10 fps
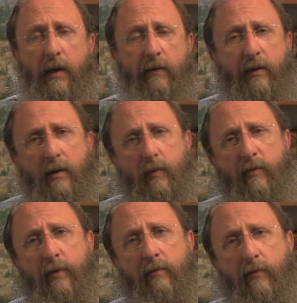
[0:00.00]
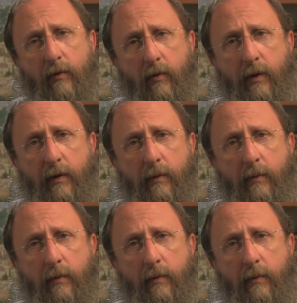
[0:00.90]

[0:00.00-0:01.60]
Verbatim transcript: everything that we've been reviewing.